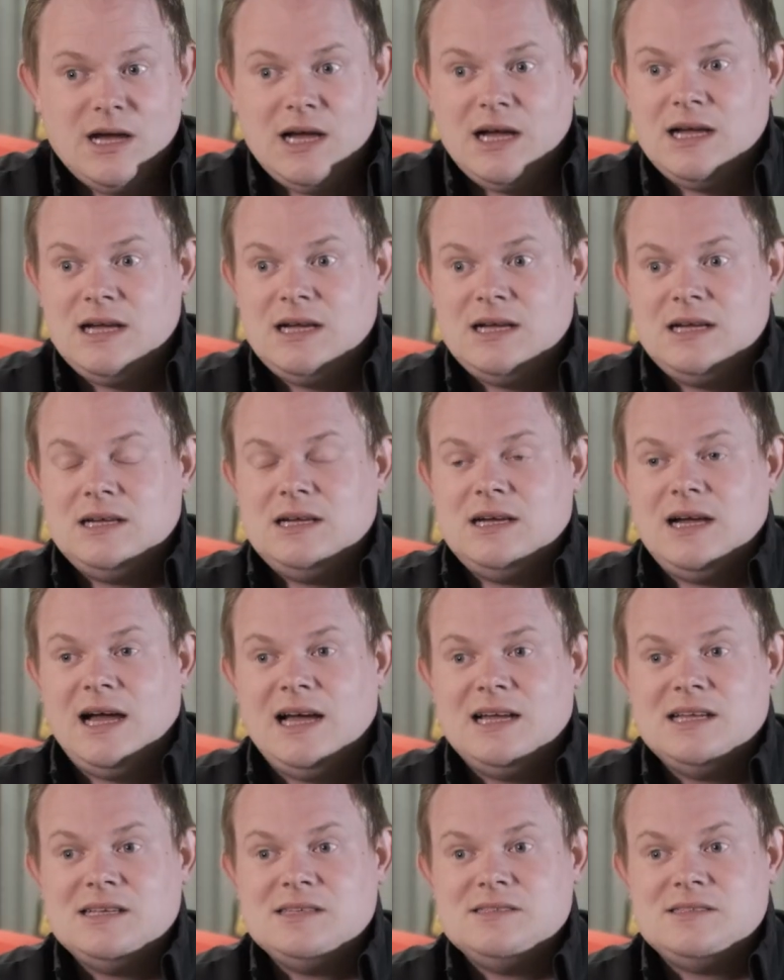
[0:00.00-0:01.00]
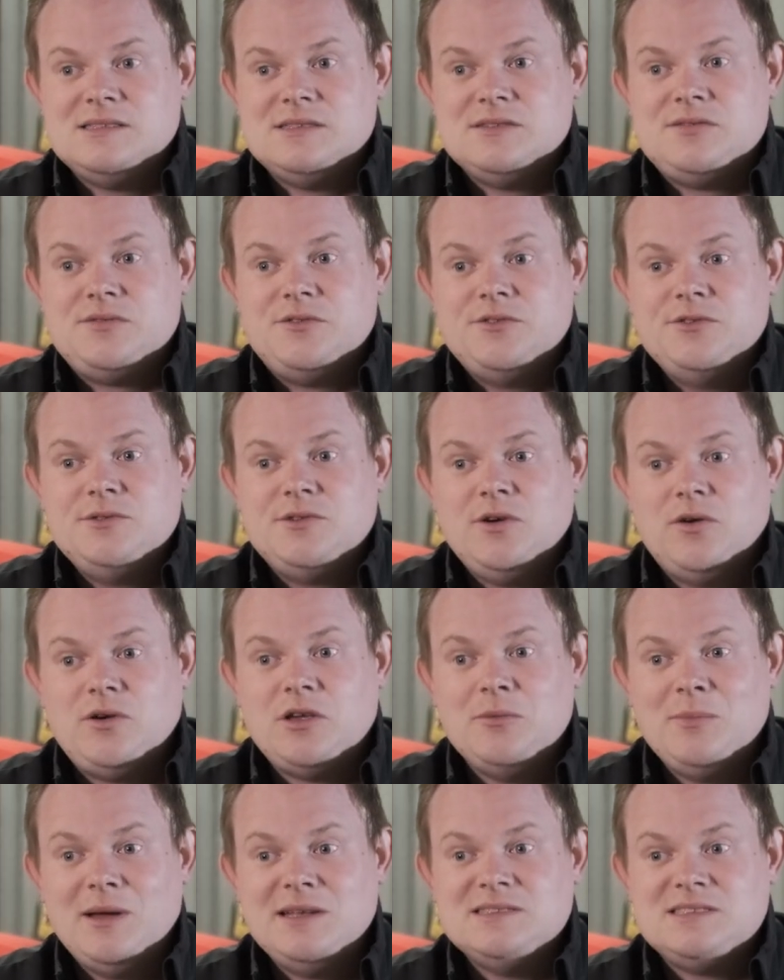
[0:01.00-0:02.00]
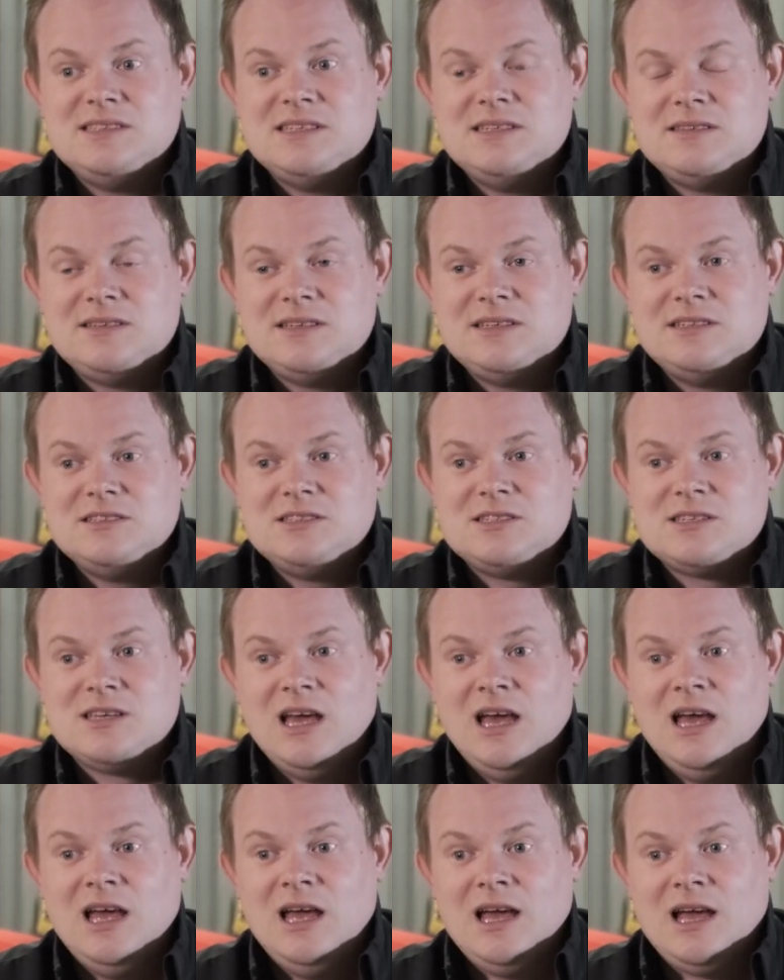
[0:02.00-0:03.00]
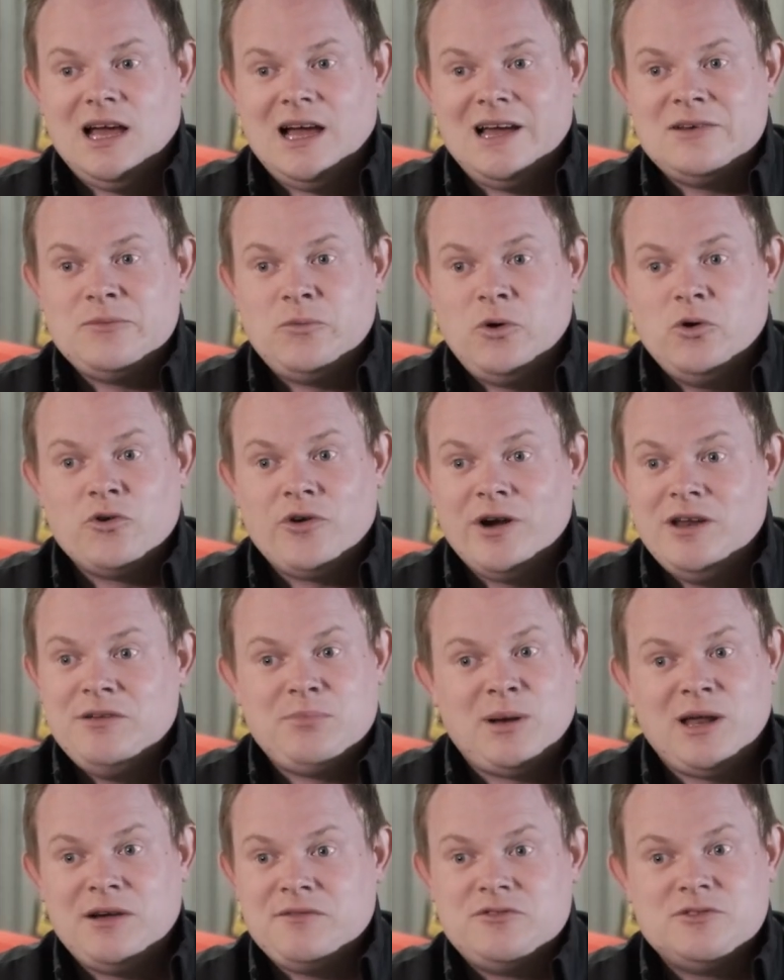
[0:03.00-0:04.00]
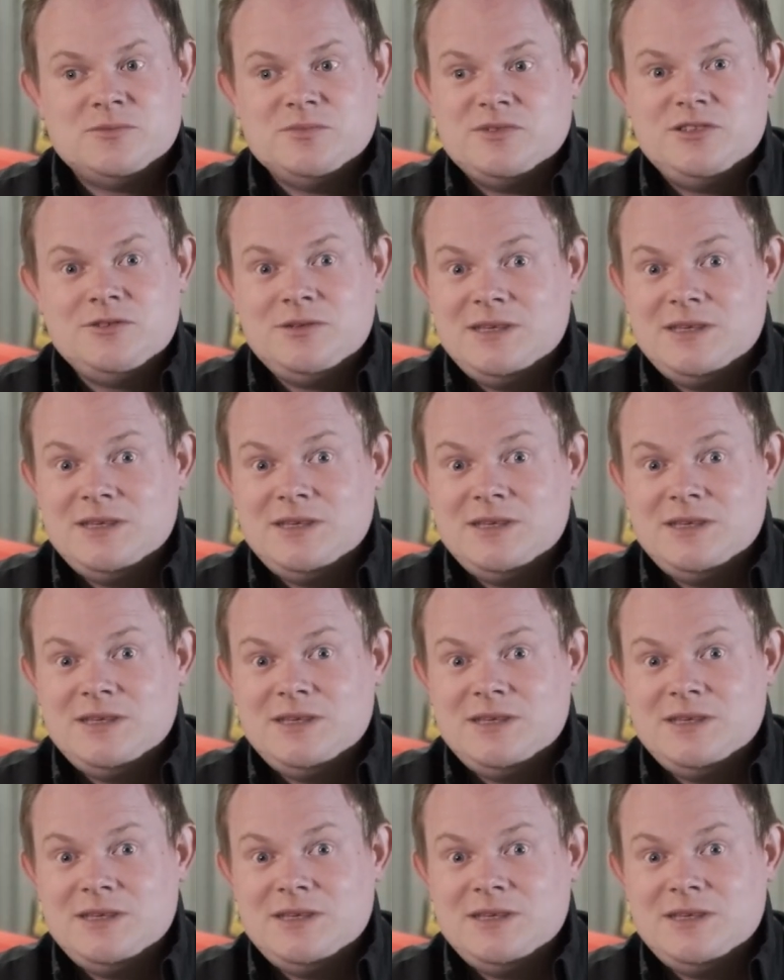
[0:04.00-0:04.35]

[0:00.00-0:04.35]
and through documenting things. And one great platform to do